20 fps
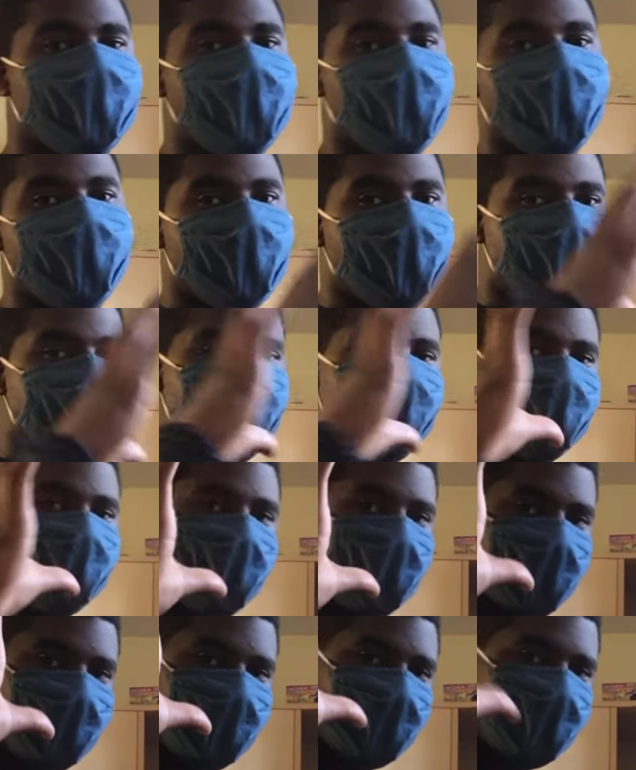not very
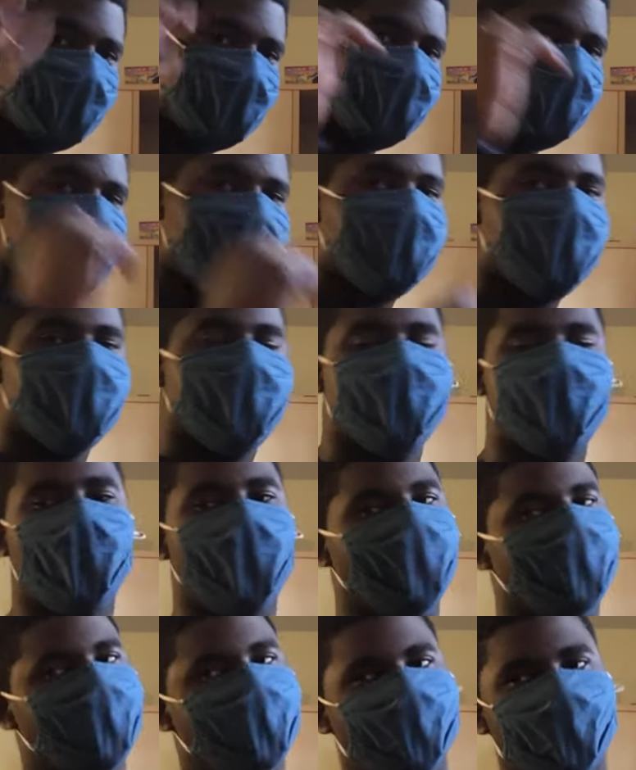big.
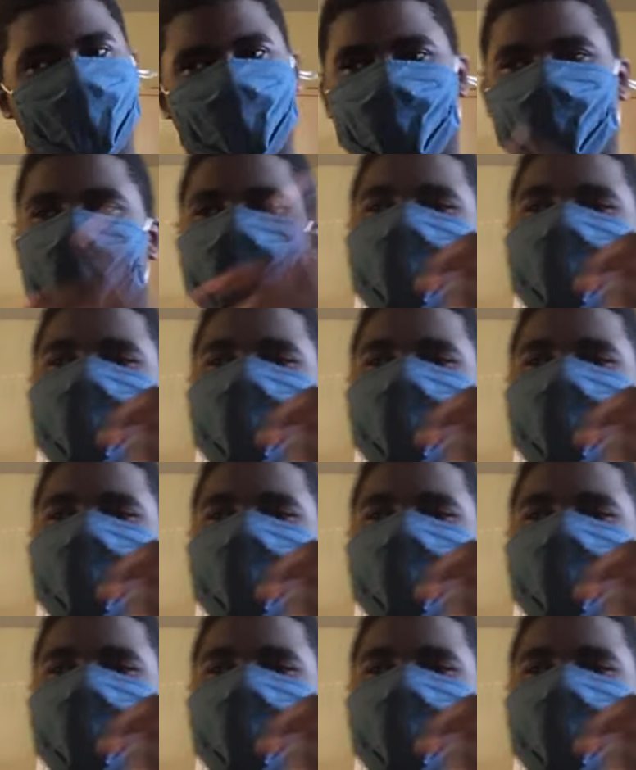Yes, I